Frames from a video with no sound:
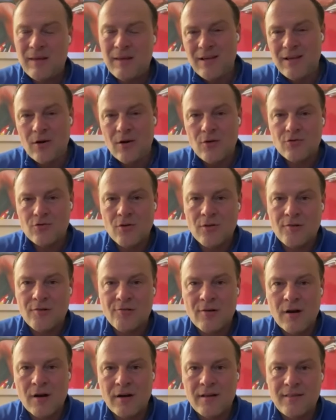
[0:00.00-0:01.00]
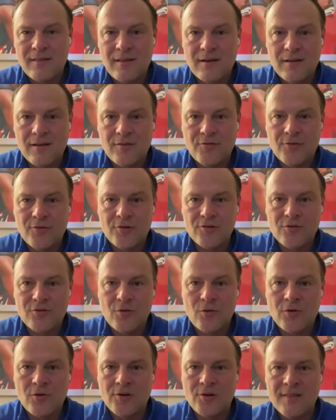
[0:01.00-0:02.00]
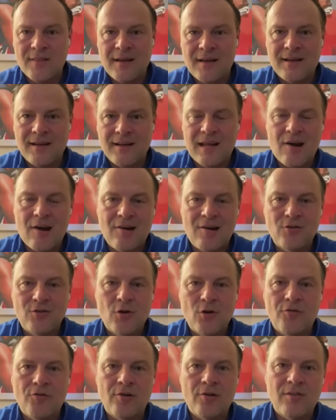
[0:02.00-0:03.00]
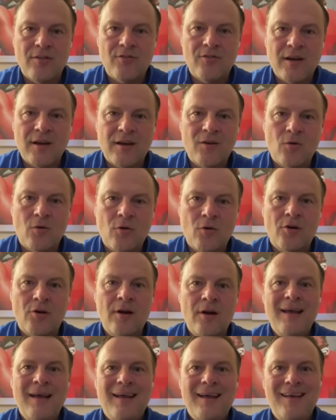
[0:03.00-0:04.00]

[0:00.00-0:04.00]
He goes on the run at the end of the first quarter, and then it carries over into the second quarter.